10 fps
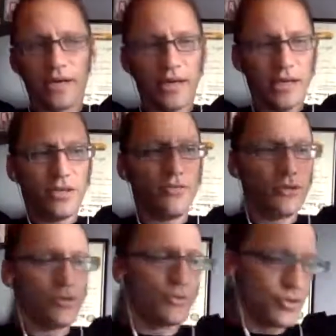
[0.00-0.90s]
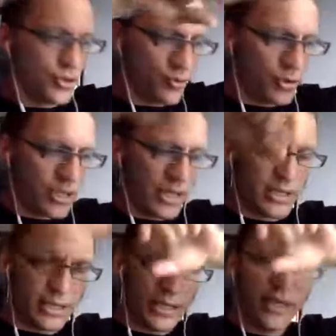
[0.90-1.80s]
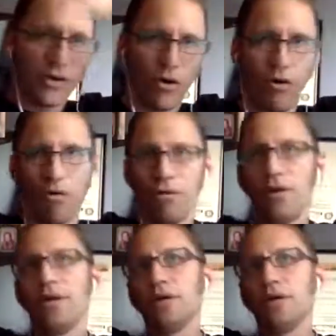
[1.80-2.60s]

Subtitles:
individuals who would take the lead on